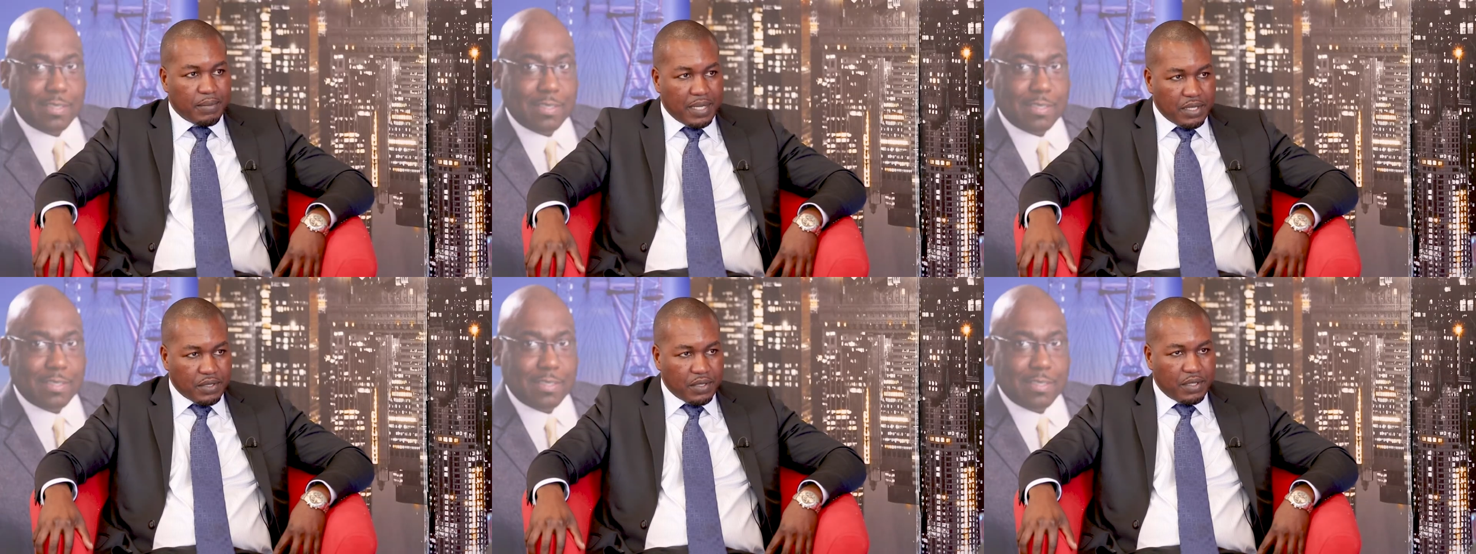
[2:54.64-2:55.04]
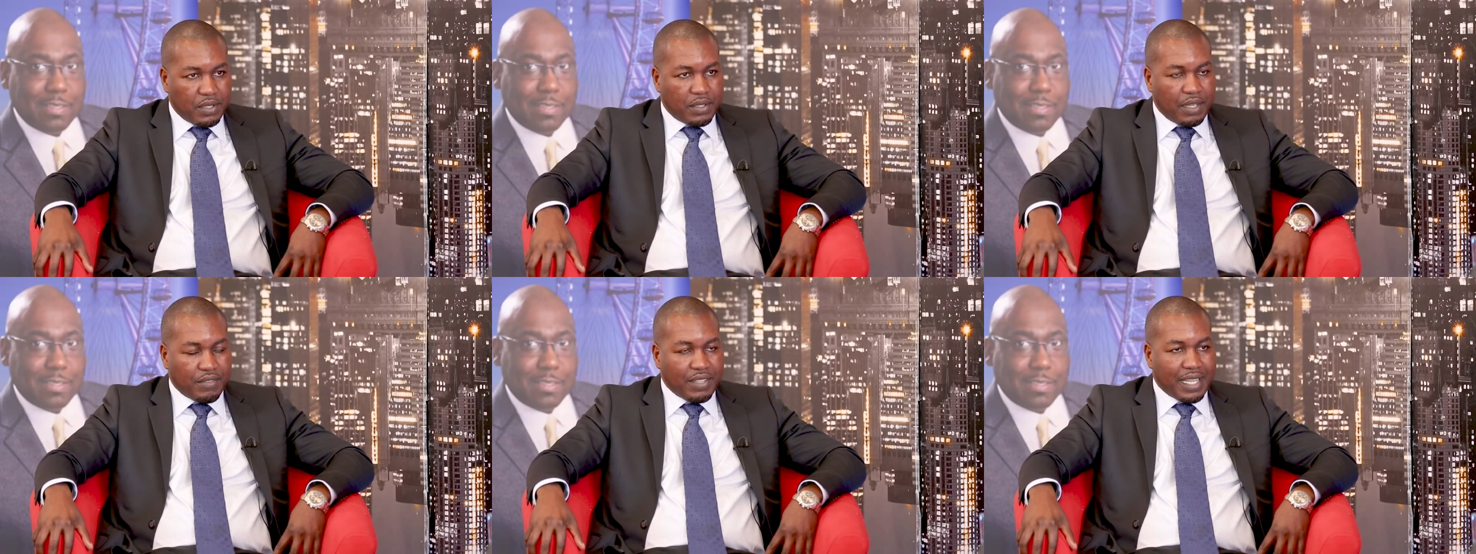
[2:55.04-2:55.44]
Speaker 1: To be honest
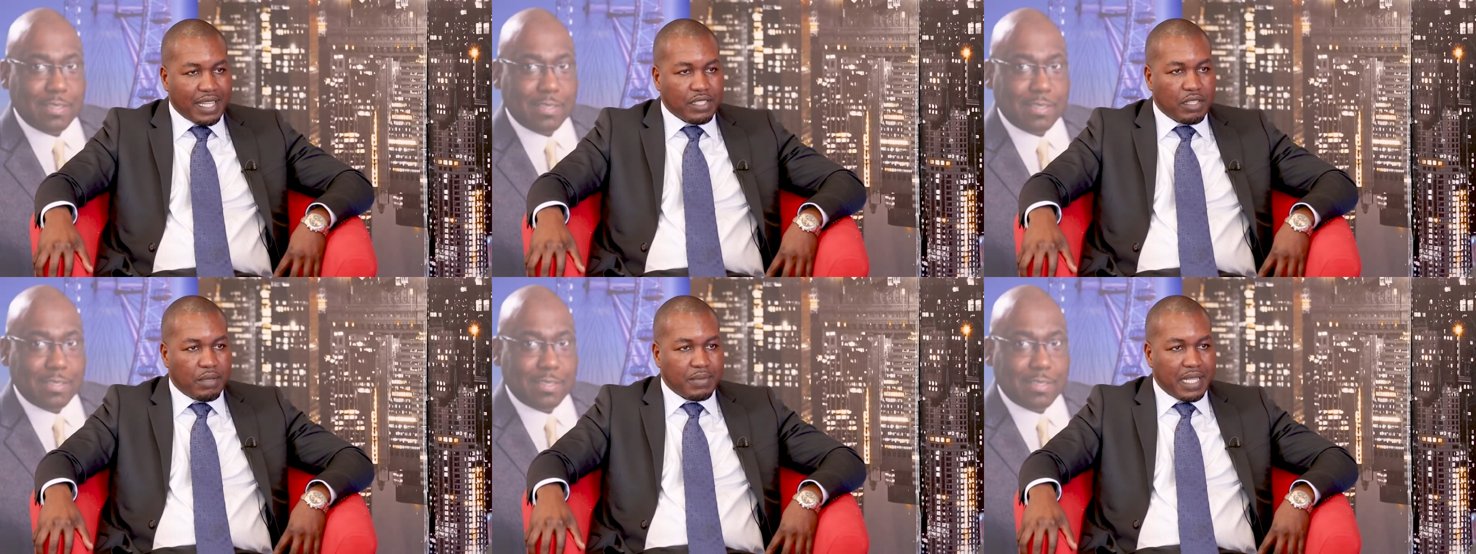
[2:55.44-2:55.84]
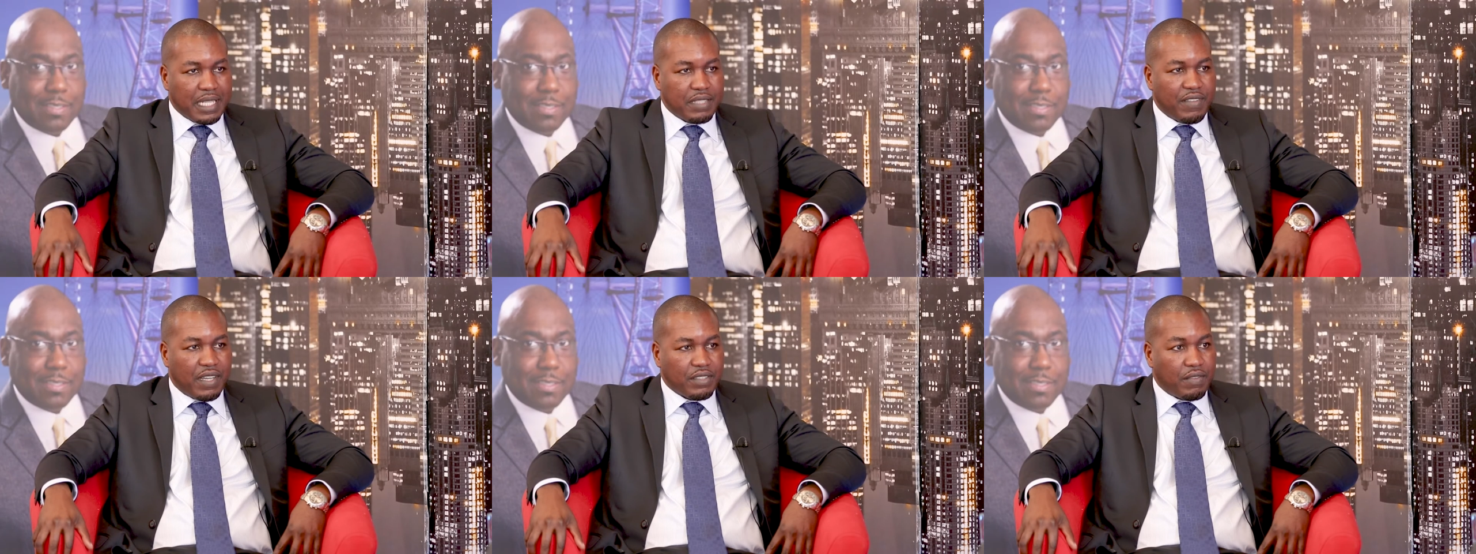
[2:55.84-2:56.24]
with you, you have to get some
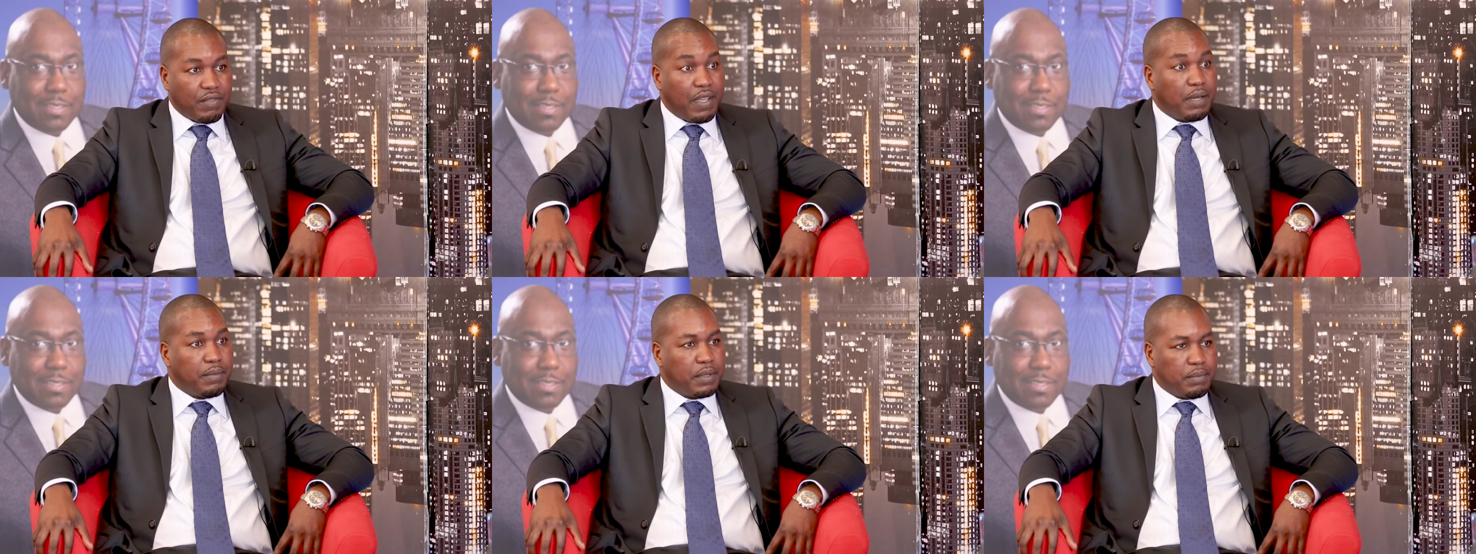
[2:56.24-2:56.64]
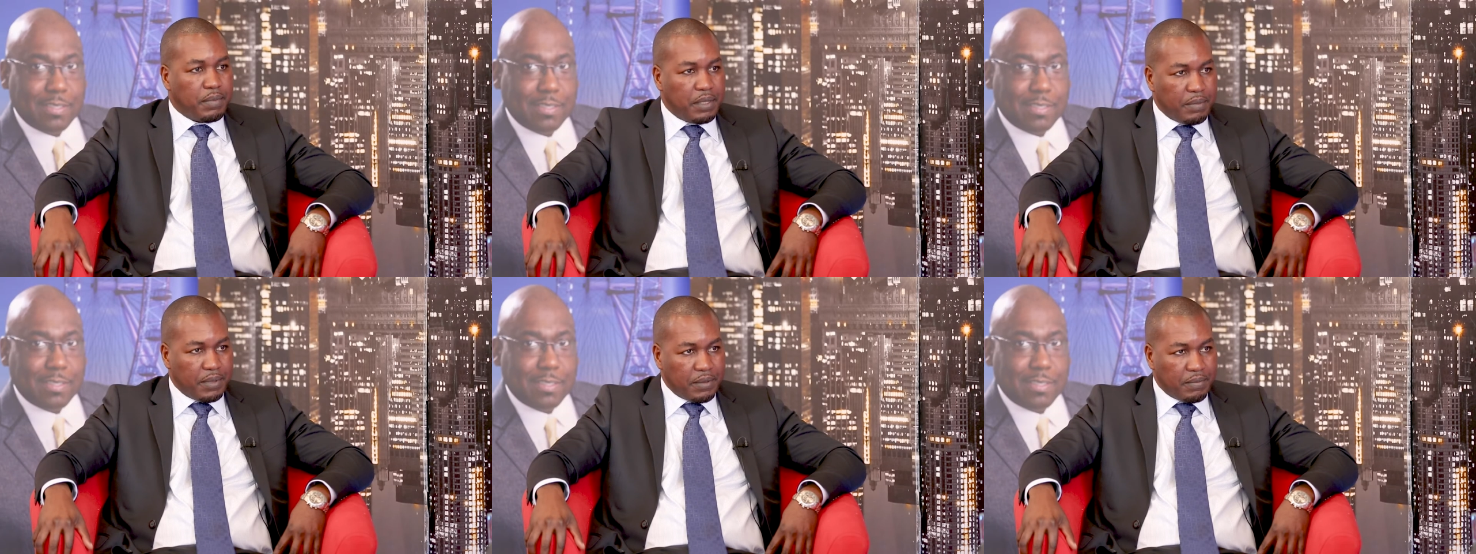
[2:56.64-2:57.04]
satisfaction by
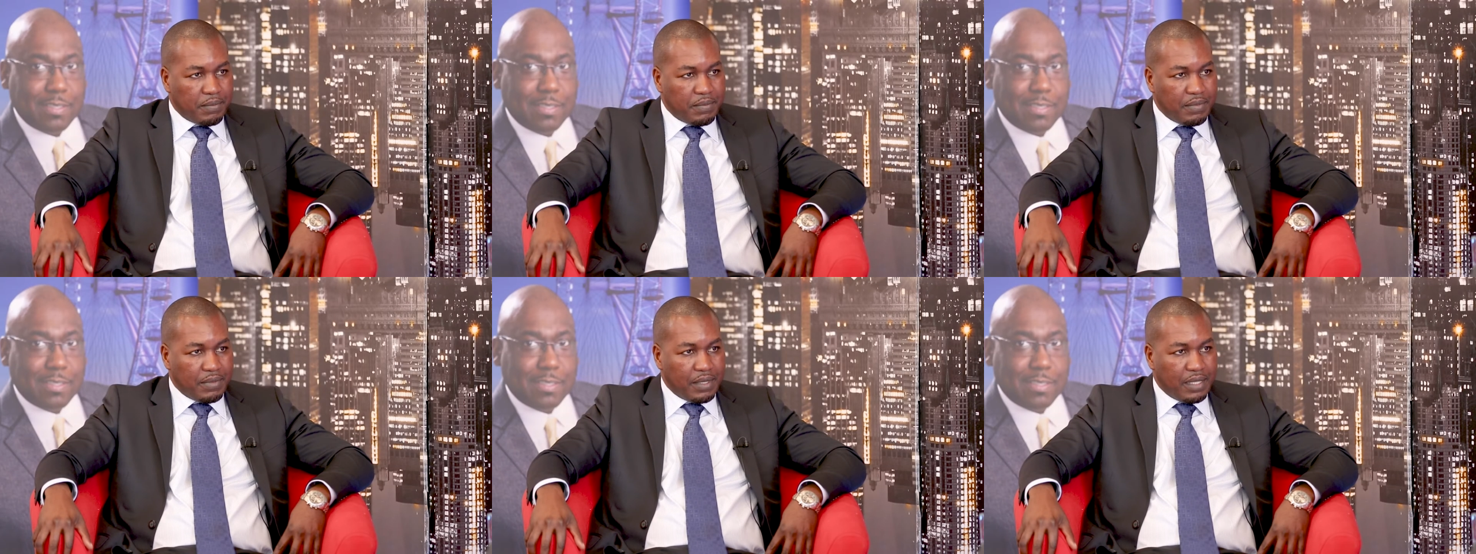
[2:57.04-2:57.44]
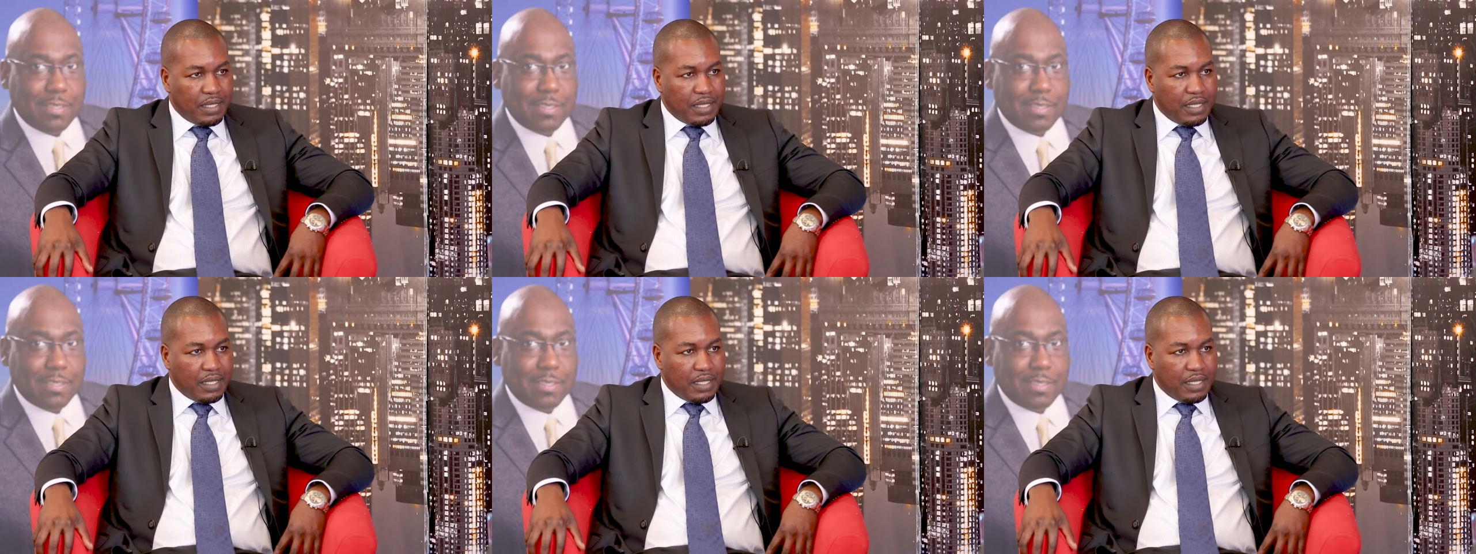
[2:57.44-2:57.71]
helping people. Yeah, yeah.